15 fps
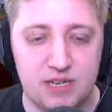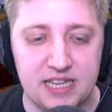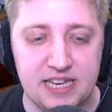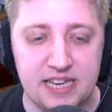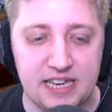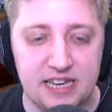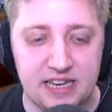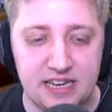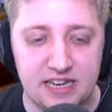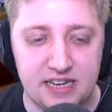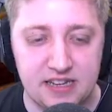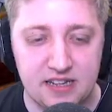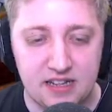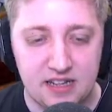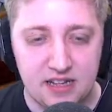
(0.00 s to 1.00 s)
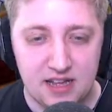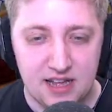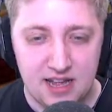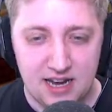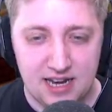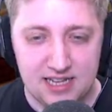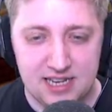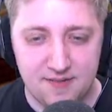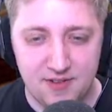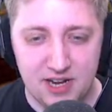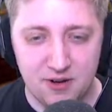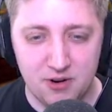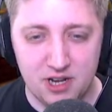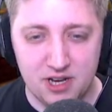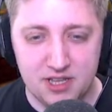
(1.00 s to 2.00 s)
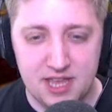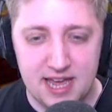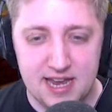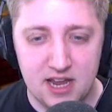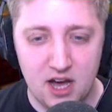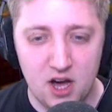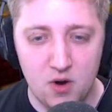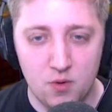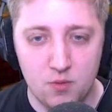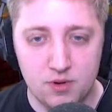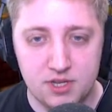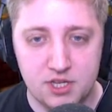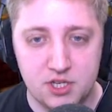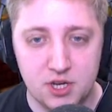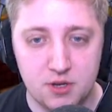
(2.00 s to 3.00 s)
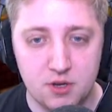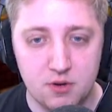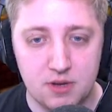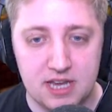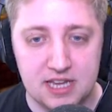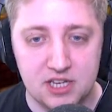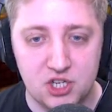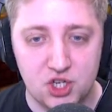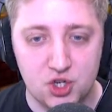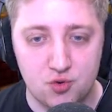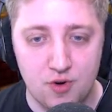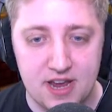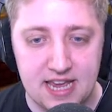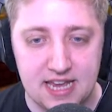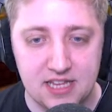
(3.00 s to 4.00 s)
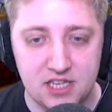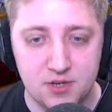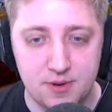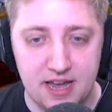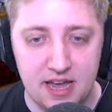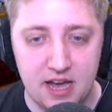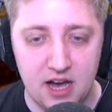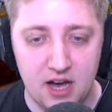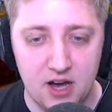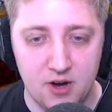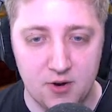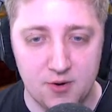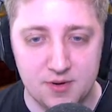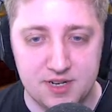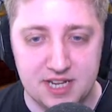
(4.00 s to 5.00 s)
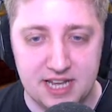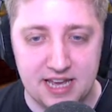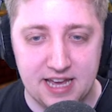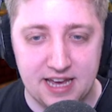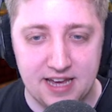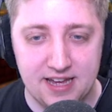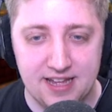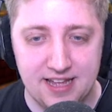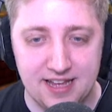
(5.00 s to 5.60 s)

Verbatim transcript: dear. Let's have a little look then. Oh, so you it's straight into it. Oh, dear.